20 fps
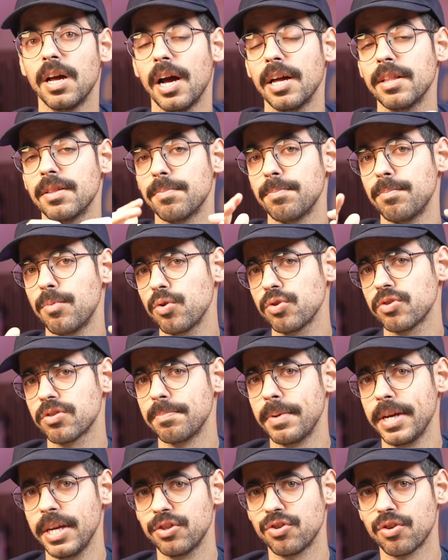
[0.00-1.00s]
And most
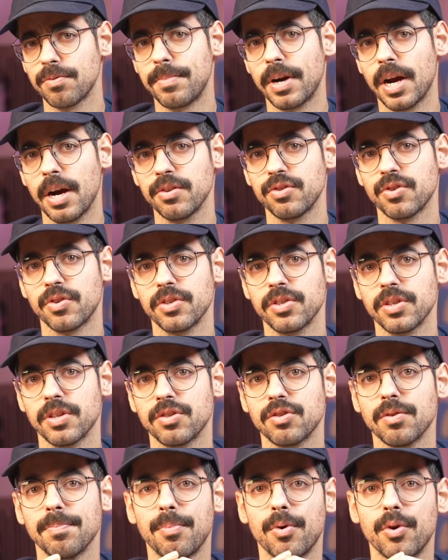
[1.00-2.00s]
major browsers
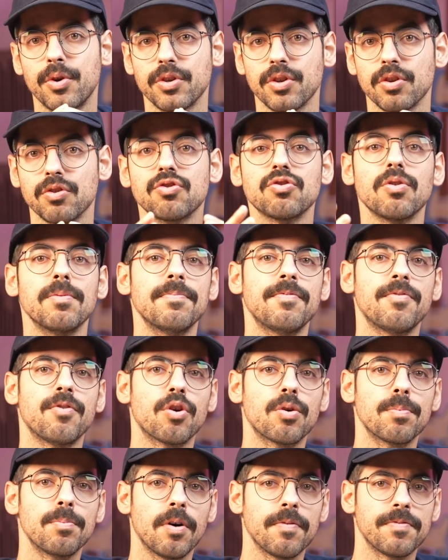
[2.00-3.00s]
support some
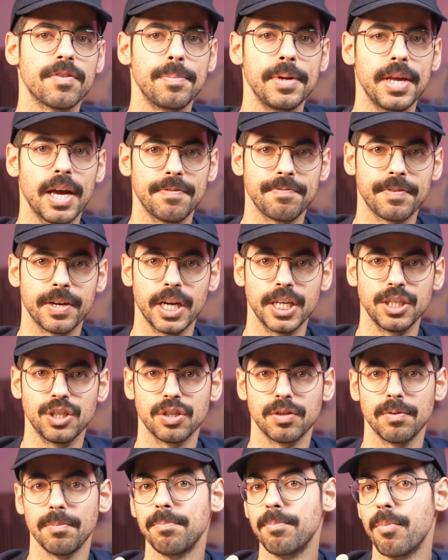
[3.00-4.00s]
form of the BFCache,
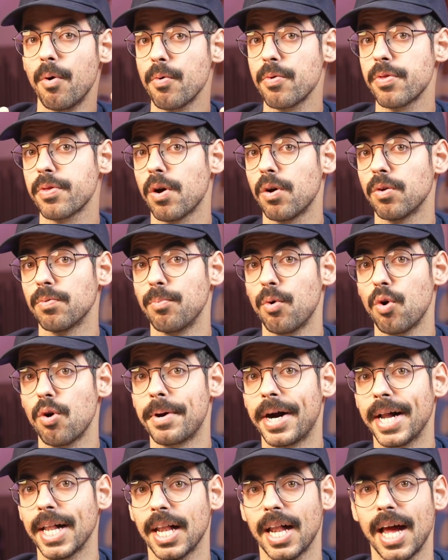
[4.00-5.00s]
both on
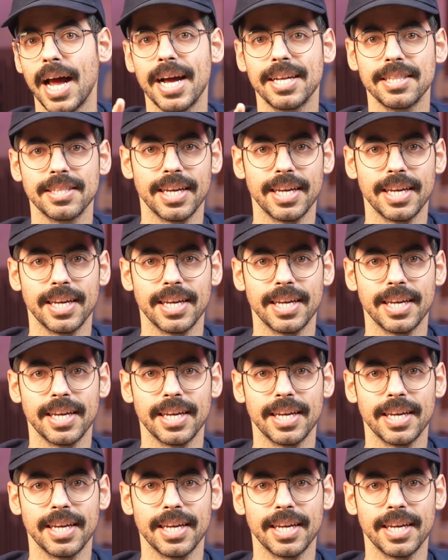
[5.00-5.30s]
mobile and